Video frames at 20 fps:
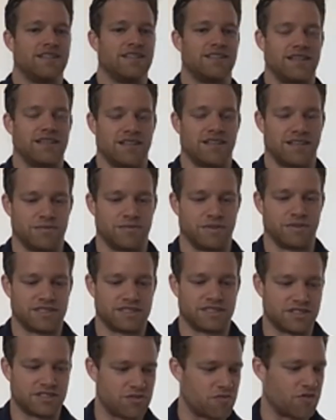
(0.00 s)
Um, this
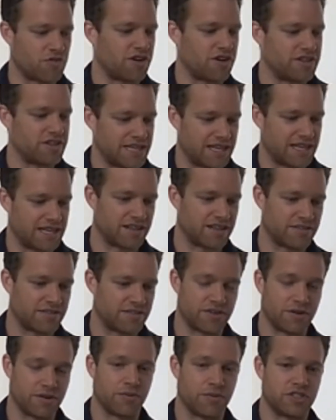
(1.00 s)
is the raw data
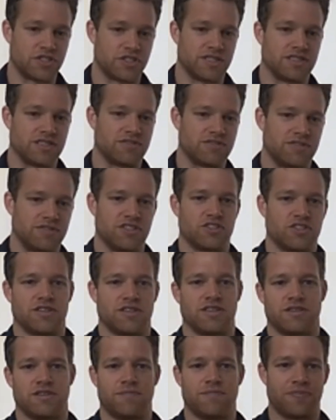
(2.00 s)
from which this
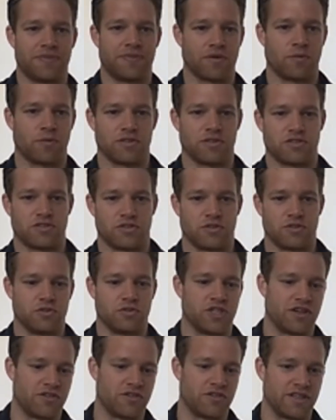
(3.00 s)
feature wants to
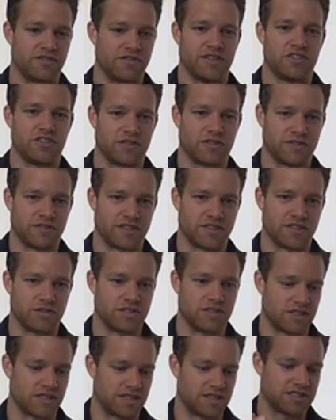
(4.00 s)
generate feature
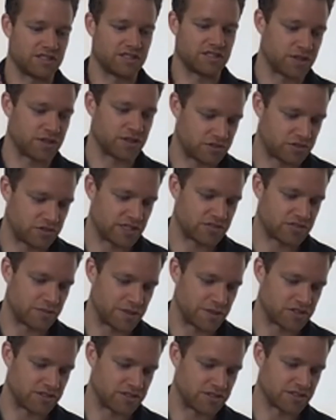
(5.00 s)
values. This is what the
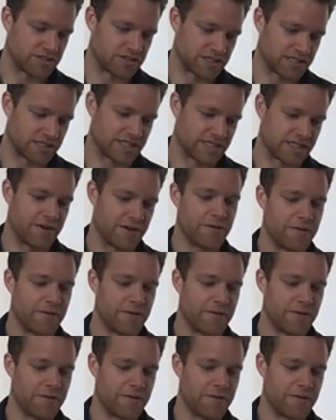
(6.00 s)
transformations look like.